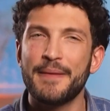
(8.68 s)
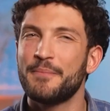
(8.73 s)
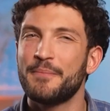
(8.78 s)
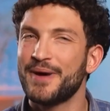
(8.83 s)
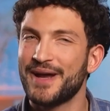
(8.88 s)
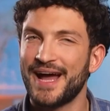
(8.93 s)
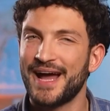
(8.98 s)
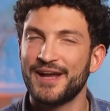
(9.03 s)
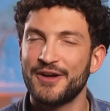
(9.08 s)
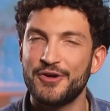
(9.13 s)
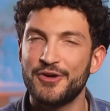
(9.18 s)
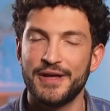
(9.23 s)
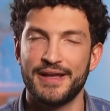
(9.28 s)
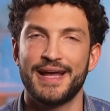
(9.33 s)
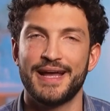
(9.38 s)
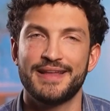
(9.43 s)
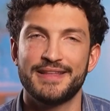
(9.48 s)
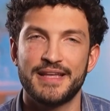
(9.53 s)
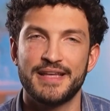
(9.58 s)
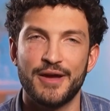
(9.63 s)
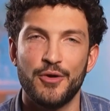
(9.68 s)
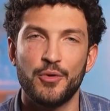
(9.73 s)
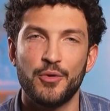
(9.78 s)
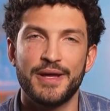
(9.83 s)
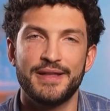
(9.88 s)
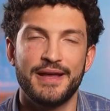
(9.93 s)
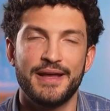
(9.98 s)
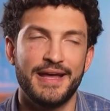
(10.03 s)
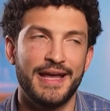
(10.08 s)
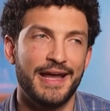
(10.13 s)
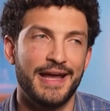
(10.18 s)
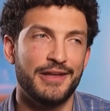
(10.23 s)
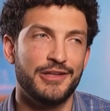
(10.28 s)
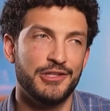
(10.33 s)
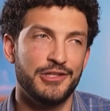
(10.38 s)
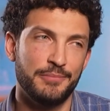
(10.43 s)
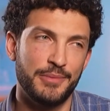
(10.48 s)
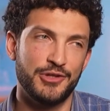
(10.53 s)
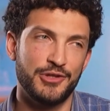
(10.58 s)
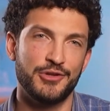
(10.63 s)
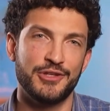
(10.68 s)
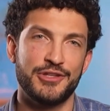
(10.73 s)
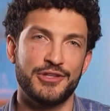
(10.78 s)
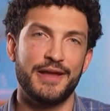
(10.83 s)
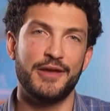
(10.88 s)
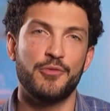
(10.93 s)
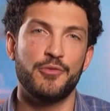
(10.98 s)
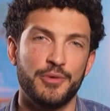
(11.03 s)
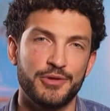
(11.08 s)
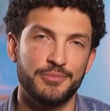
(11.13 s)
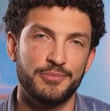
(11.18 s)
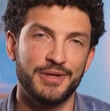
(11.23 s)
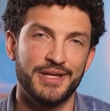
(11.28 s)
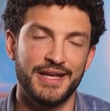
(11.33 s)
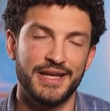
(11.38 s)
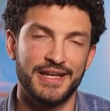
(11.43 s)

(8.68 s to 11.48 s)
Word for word: Well, actually, that's not quite the case, especially since what's being